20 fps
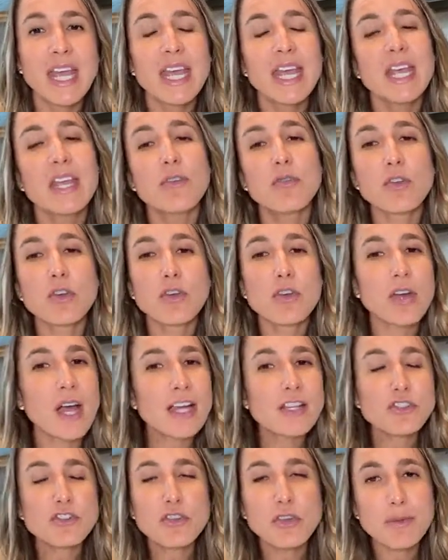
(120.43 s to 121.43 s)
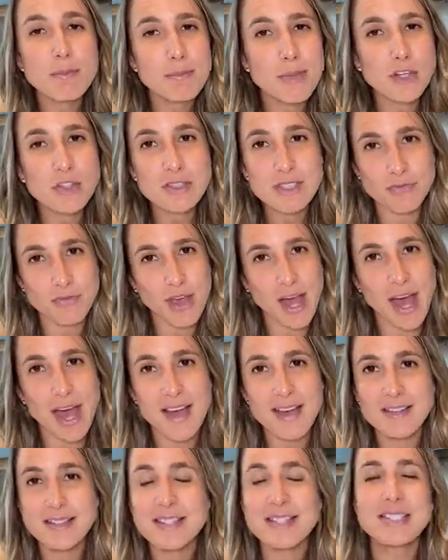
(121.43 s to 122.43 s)
If your ice cream melts
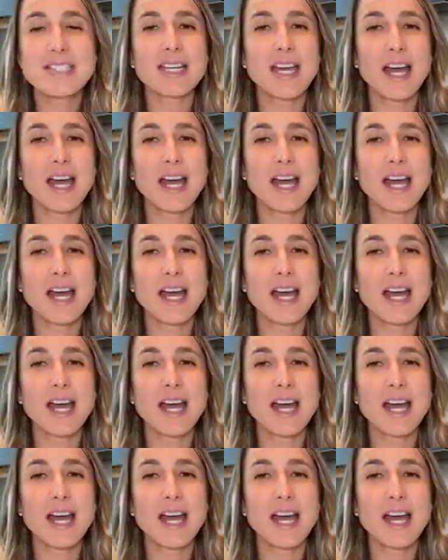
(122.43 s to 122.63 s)
fast,